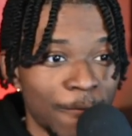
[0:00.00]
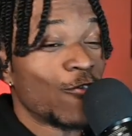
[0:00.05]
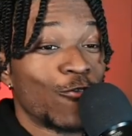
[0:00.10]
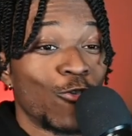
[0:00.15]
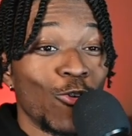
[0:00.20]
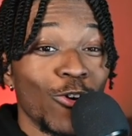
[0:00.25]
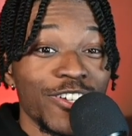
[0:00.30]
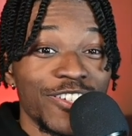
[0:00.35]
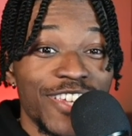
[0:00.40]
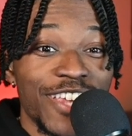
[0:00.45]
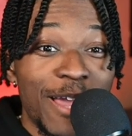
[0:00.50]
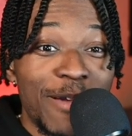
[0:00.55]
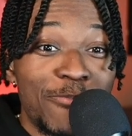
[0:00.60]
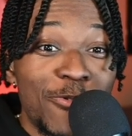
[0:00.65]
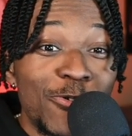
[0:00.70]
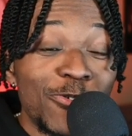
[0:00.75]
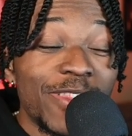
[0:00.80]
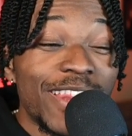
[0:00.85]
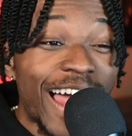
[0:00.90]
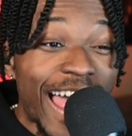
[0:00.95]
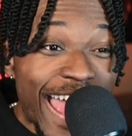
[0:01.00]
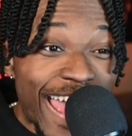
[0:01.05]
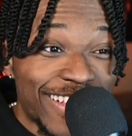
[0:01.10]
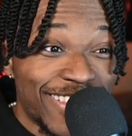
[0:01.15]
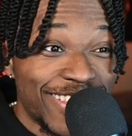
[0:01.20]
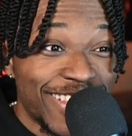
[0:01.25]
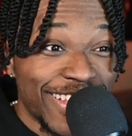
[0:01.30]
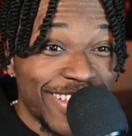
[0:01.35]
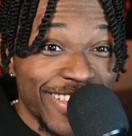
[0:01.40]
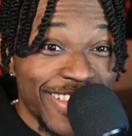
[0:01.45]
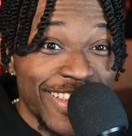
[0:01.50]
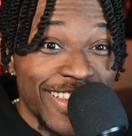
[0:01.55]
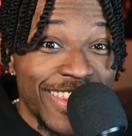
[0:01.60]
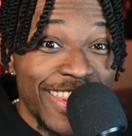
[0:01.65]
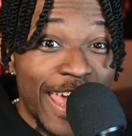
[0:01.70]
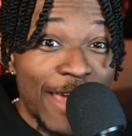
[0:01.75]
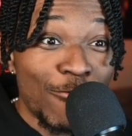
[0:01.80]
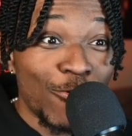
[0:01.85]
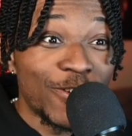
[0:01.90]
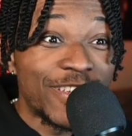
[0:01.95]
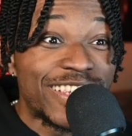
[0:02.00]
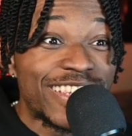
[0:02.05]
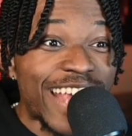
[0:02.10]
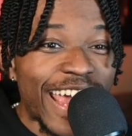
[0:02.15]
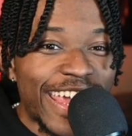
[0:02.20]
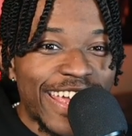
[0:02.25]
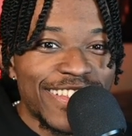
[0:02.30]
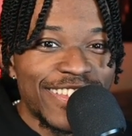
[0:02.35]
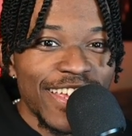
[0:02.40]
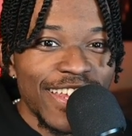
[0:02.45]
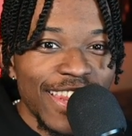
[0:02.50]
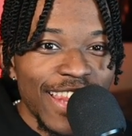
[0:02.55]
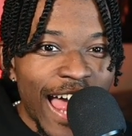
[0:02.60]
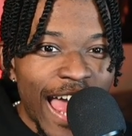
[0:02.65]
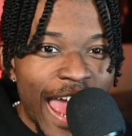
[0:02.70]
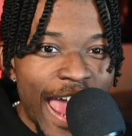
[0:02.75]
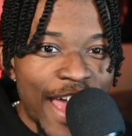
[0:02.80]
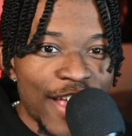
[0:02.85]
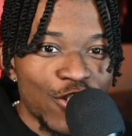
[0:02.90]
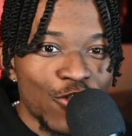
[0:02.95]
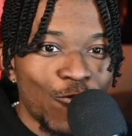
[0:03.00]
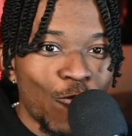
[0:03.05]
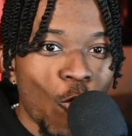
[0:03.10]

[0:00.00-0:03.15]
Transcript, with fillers: For example, last season, they were second to last.